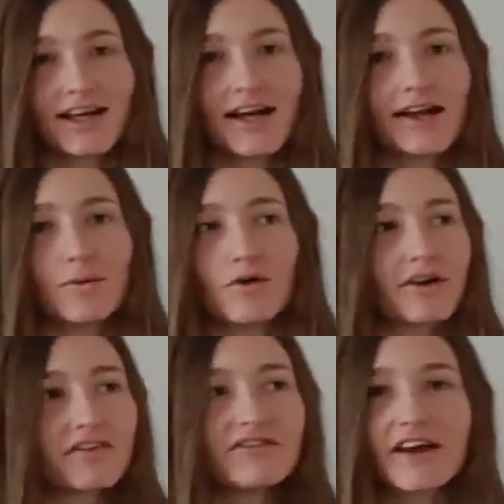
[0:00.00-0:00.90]
and
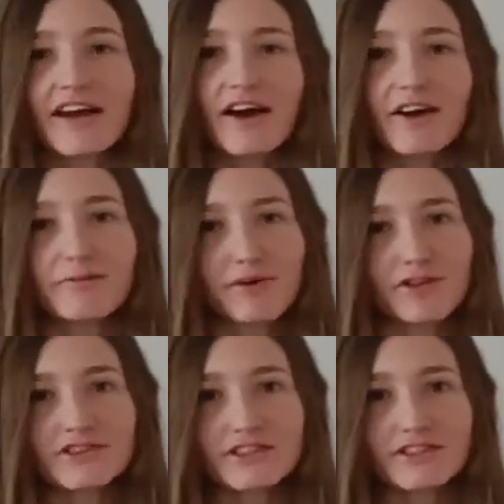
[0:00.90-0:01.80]
work on very hard
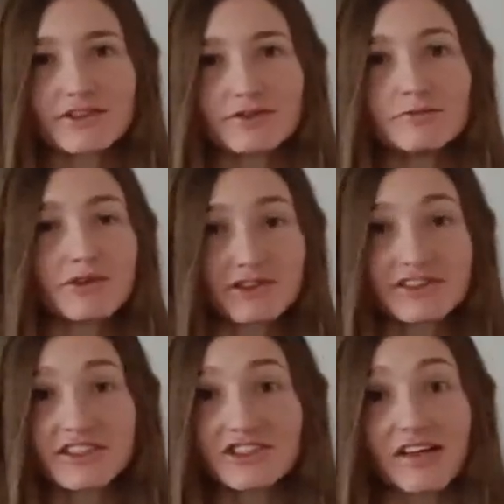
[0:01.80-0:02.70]
projects to
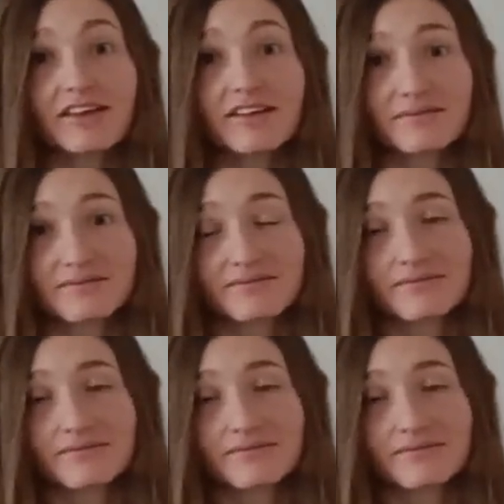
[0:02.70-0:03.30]
push each other.